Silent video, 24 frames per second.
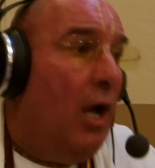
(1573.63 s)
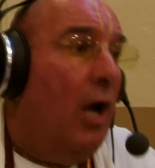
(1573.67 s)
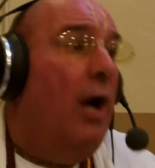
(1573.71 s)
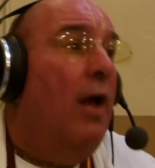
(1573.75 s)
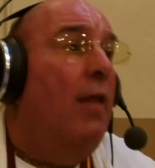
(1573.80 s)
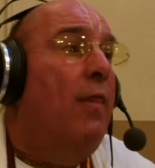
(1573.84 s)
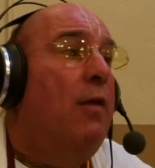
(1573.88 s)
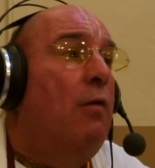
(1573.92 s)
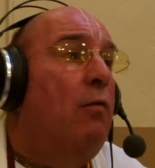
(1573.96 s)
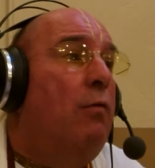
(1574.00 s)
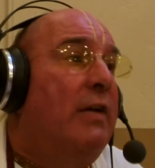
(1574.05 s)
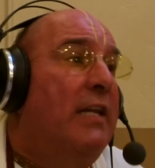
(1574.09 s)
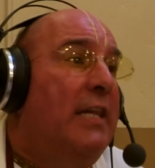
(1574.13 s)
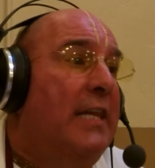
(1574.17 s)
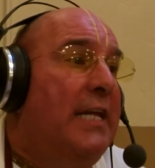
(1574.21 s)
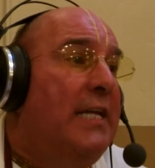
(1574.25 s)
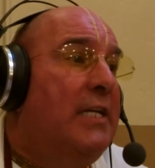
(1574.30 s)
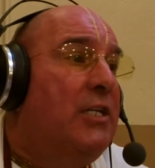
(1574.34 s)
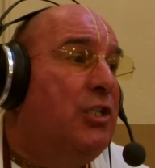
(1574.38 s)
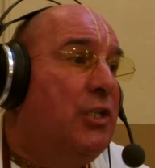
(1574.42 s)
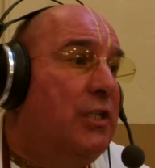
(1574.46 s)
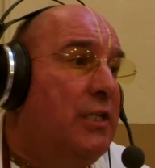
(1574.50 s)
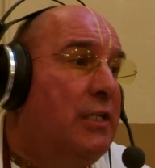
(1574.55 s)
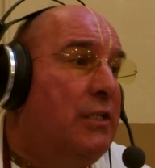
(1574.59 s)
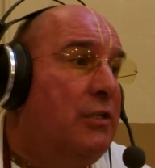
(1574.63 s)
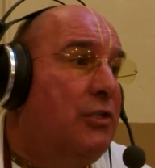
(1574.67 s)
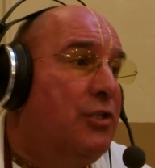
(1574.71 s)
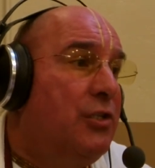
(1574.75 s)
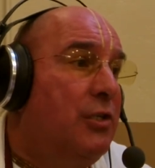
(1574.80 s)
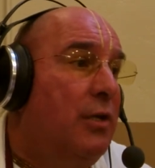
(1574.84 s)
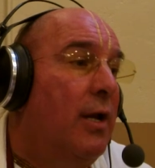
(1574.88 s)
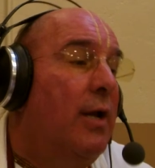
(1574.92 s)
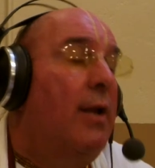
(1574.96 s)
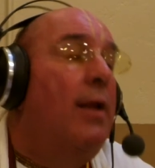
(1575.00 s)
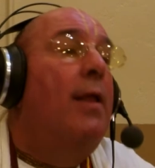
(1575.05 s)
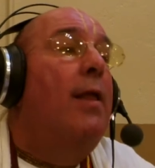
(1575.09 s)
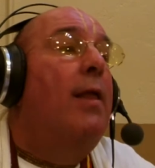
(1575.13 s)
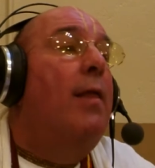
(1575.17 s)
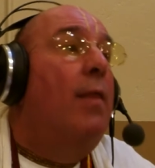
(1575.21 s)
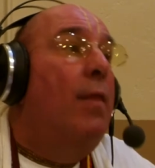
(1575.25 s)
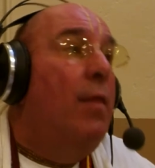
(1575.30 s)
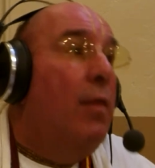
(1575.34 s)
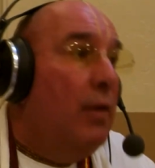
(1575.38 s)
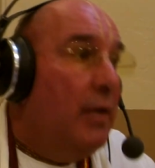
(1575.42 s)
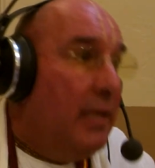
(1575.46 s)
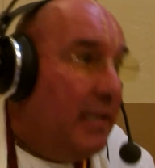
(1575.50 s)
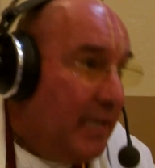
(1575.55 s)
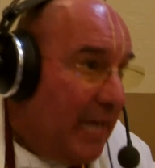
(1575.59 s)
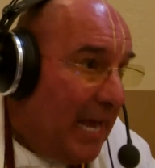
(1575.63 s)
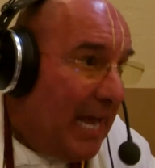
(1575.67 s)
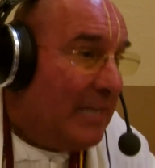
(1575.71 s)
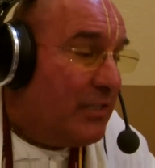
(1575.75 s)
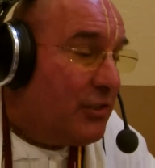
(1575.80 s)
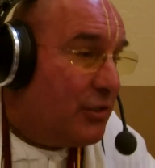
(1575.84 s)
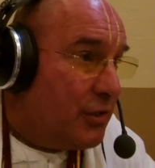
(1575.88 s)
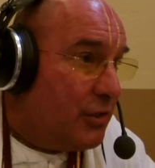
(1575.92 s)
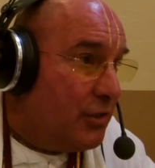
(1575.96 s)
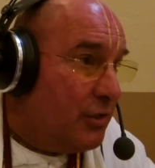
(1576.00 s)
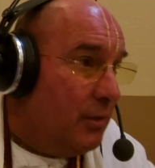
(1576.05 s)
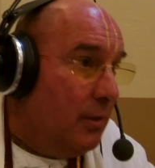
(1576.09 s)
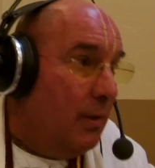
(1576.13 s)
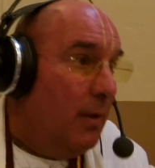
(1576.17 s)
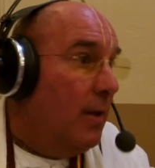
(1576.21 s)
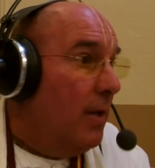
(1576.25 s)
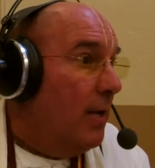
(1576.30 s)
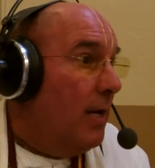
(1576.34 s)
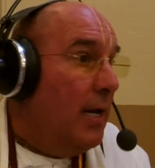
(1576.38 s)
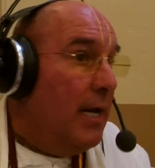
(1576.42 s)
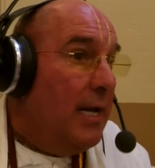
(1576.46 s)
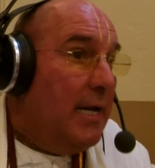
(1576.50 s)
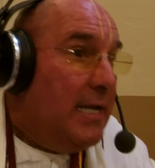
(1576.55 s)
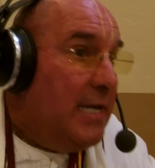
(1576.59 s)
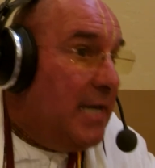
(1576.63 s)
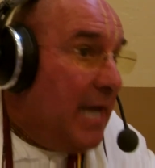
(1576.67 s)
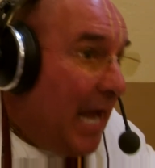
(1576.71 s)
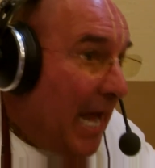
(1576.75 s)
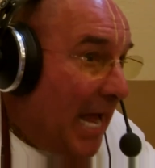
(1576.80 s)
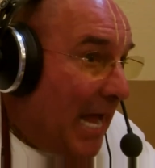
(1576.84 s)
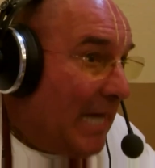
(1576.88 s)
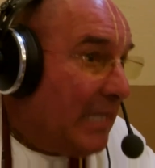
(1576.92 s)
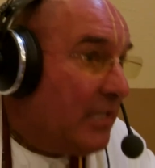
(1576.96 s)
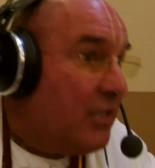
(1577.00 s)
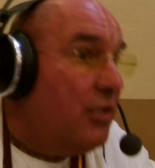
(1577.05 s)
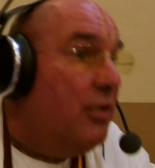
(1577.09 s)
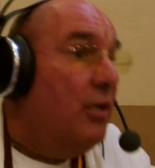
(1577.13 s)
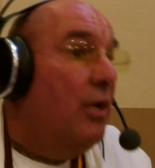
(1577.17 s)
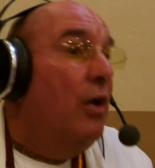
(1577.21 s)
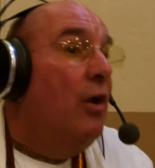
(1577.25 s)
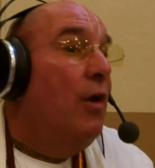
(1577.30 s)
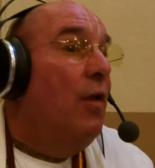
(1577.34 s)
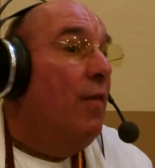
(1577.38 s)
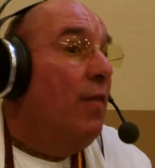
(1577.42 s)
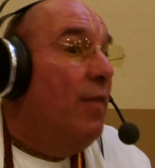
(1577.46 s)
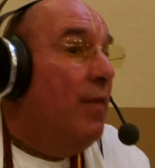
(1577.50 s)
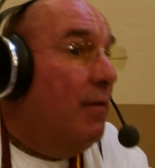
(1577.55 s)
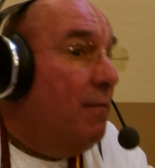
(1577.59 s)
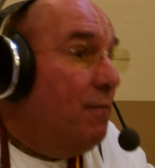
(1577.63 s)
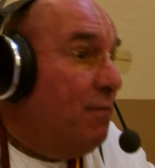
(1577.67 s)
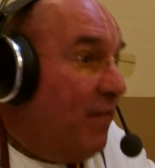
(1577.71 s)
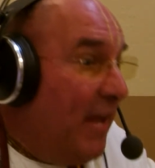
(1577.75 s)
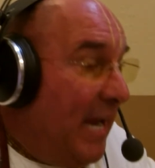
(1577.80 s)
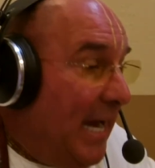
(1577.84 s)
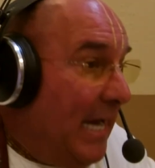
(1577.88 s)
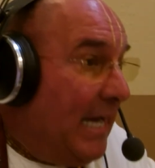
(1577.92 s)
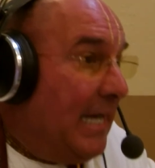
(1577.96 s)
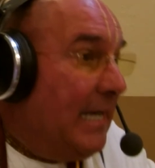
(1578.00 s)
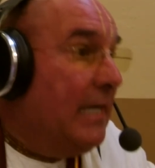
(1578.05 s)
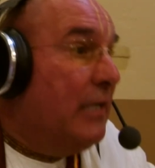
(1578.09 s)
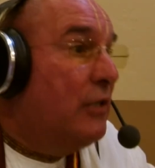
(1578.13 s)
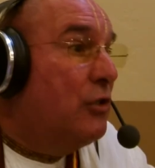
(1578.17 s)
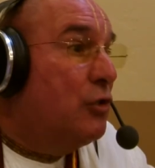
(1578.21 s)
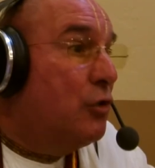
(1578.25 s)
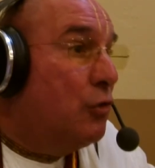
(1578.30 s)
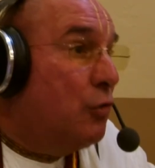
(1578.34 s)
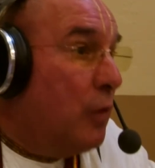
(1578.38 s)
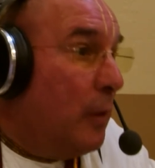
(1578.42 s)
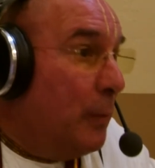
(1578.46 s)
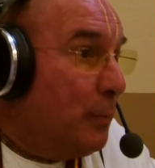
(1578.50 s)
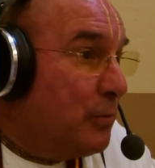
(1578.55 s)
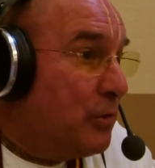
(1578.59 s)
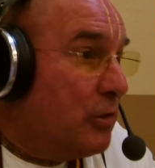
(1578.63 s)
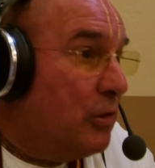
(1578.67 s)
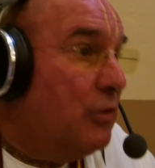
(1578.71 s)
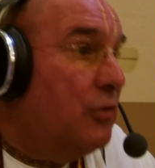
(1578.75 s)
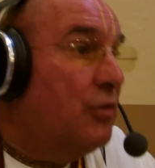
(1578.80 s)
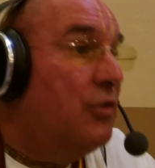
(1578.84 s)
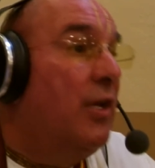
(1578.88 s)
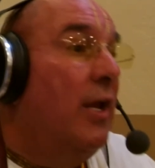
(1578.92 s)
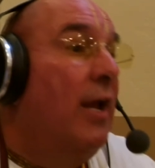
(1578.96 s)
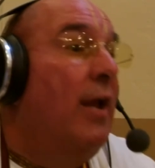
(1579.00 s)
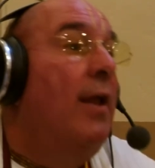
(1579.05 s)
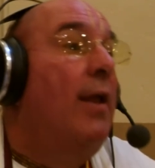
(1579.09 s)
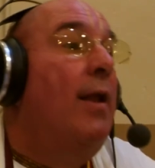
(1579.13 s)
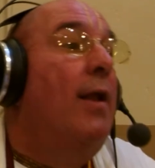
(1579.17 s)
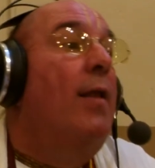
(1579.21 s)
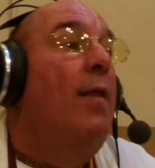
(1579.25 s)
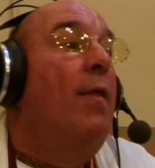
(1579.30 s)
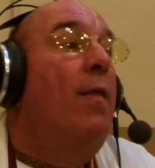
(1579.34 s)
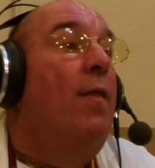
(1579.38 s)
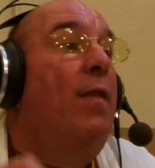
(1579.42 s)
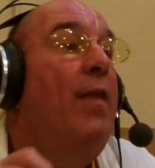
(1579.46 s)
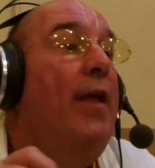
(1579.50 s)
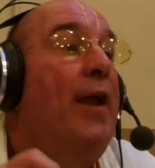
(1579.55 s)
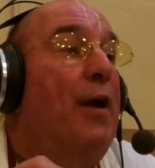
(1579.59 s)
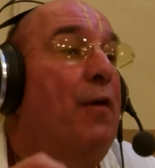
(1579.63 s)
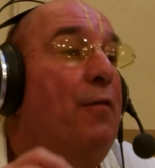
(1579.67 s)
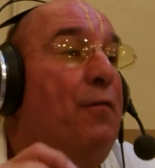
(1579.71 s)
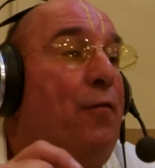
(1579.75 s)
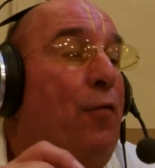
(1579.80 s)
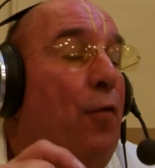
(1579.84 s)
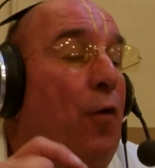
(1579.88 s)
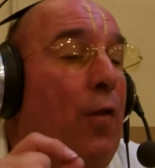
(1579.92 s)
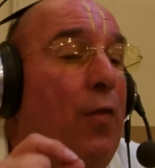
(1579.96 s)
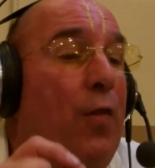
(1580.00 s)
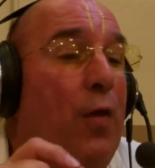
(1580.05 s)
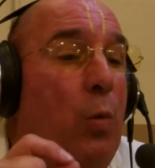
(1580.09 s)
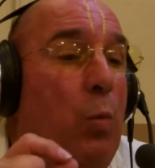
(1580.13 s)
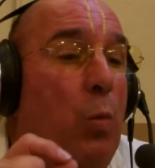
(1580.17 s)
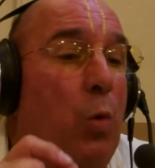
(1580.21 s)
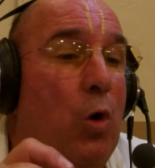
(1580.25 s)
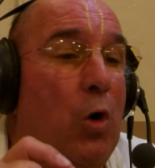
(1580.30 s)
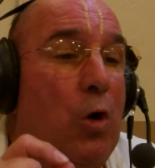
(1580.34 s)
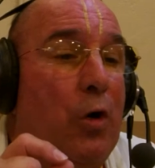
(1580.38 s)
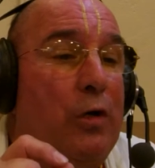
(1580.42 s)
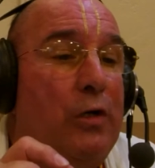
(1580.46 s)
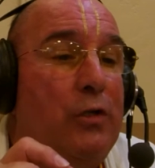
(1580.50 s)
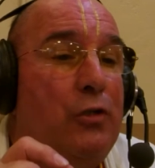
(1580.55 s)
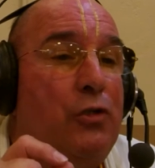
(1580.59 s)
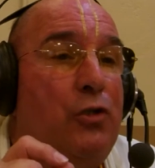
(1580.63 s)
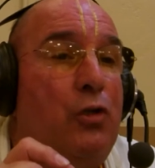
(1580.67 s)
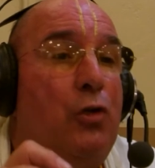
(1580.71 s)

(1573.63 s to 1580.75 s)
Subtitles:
Other religions, yes, not the Vedic scriptures. Therefore, the word is